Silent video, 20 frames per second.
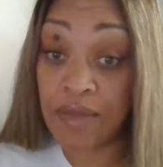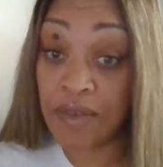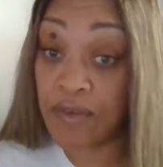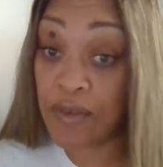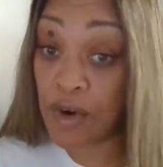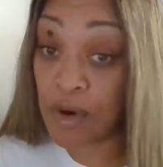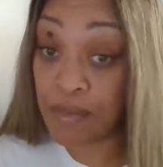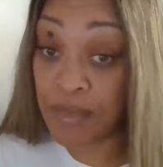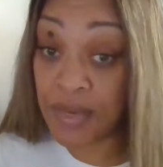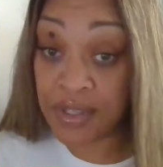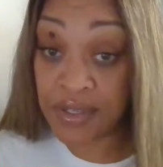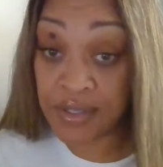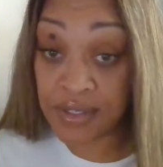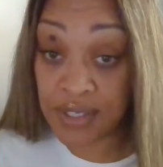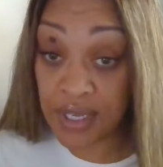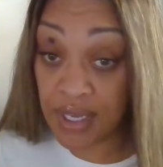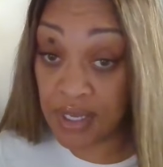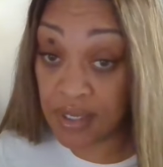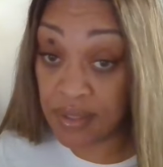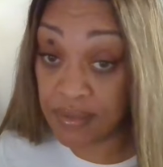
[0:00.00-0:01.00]
before Mother's
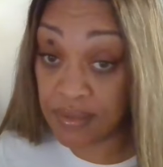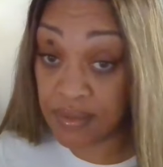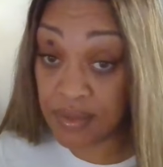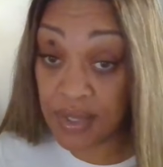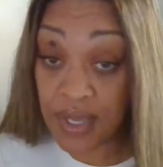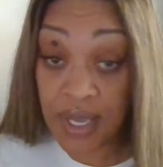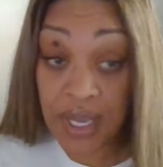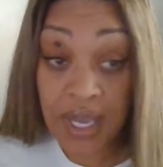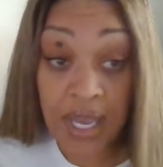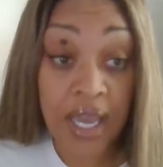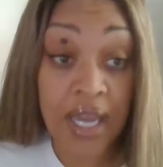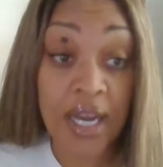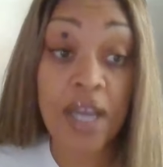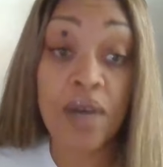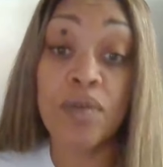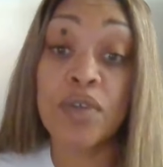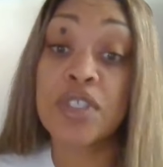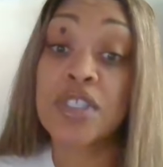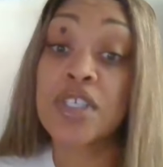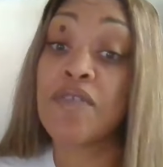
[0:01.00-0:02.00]
Day and
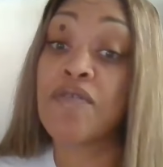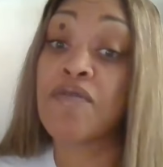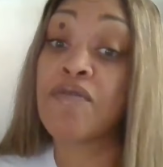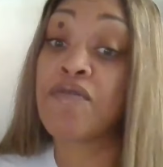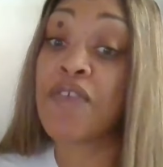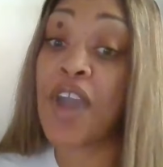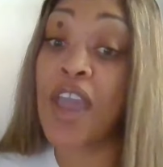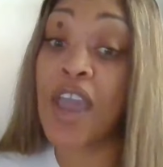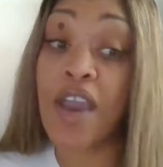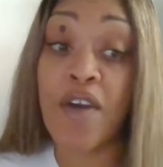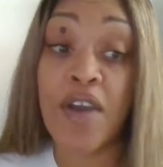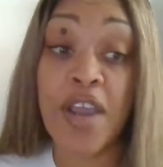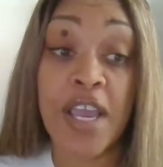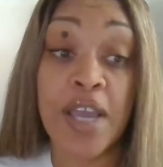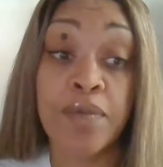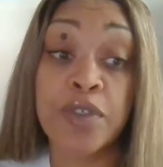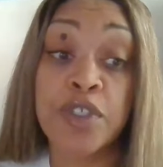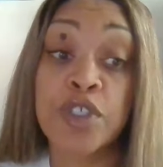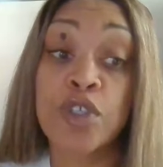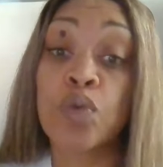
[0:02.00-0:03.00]
it was a very
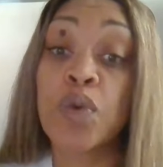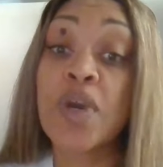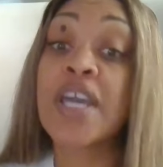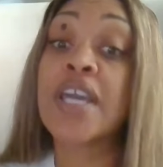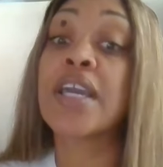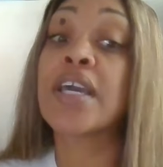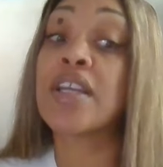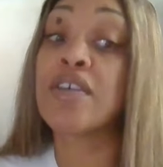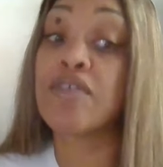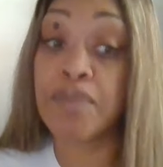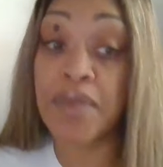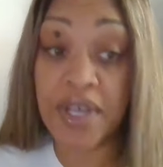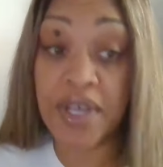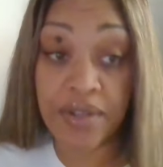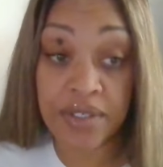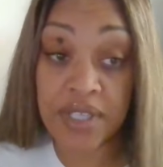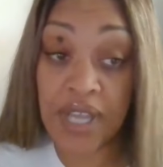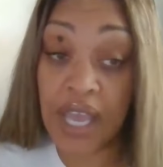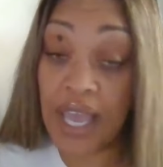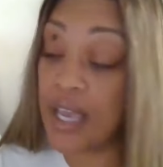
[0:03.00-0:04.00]
it was the weekend of
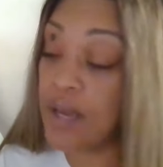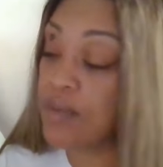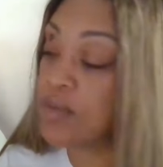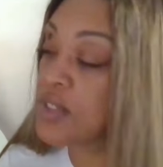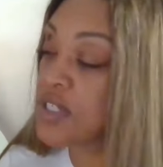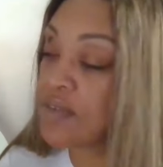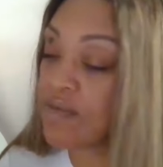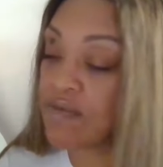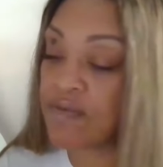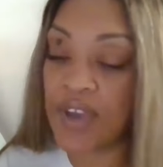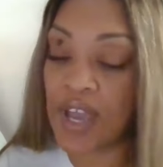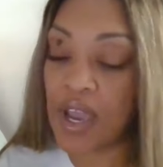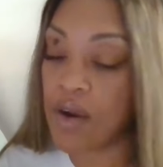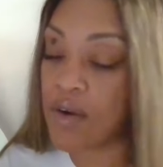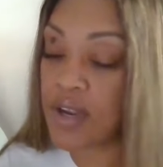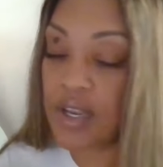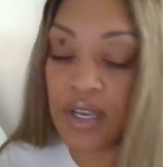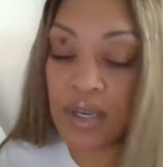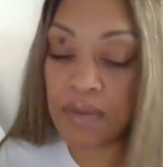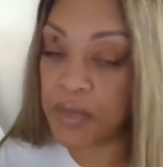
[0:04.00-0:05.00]
mother's day it was a
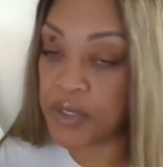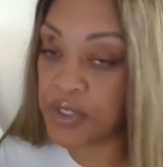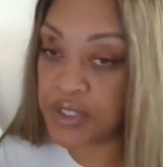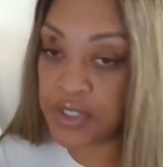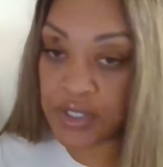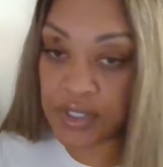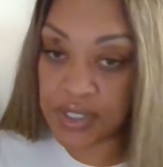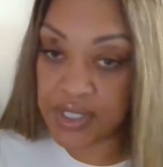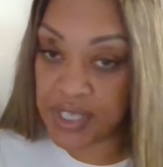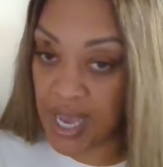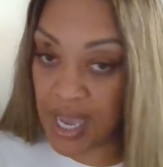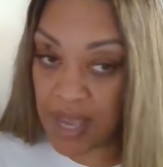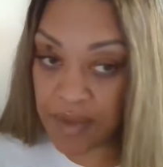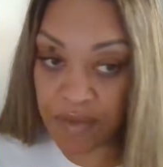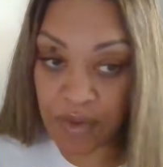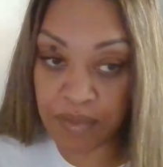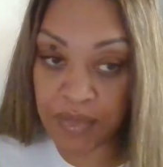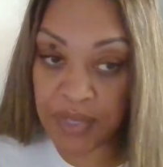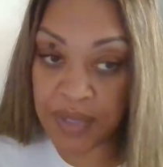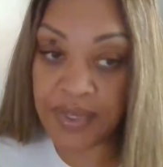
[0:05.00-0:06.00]
very emotional time
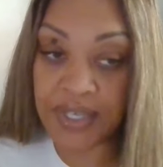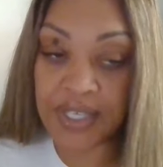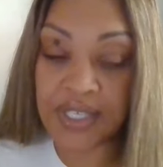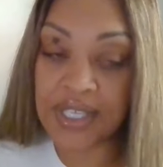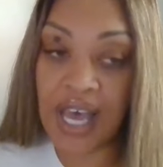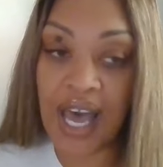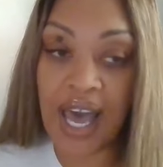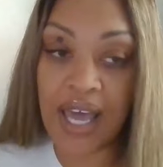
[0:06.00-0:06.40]
for me because i